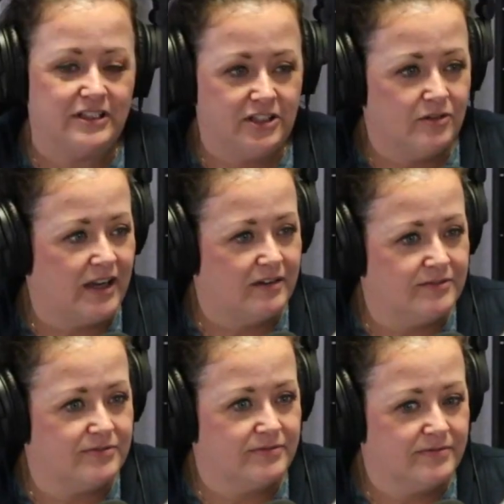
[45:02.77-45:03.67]
that you
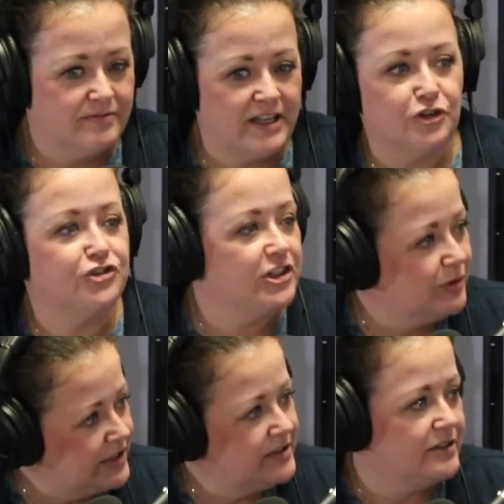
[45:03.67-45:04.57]
have energy
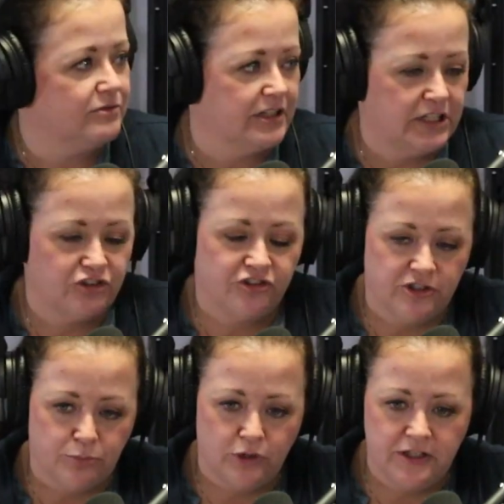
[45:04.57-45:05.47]
with and
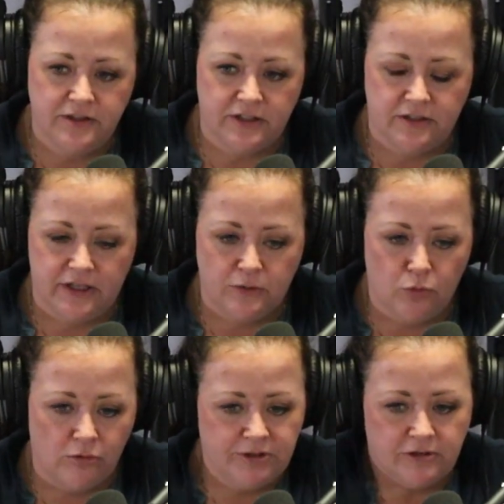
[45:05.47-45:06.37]
relationship with and
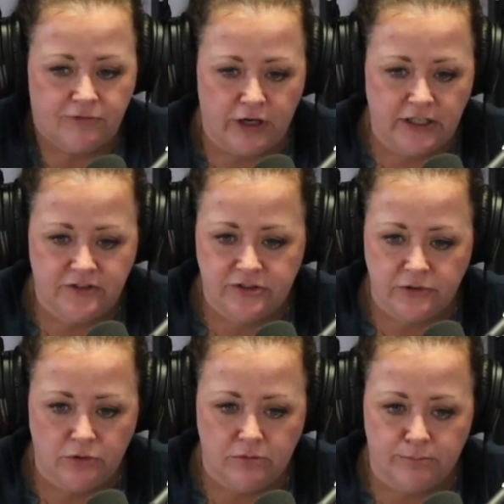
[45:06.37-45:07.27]
won't be afraid
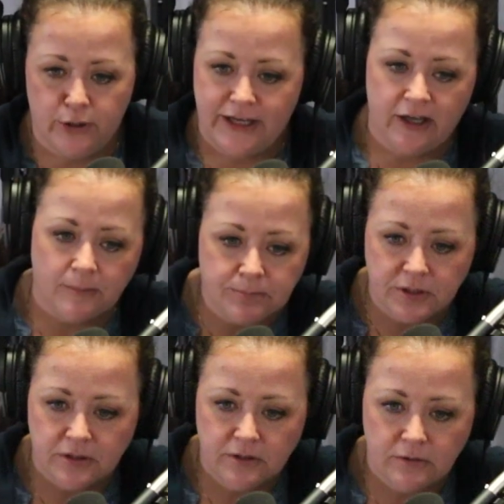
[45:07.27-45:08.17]
to brag up
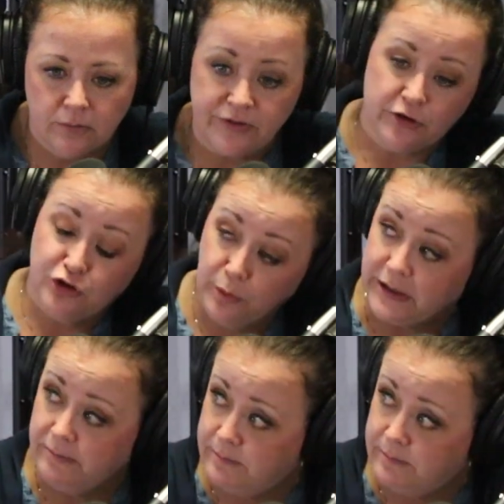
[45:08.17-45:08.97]
what they're doing.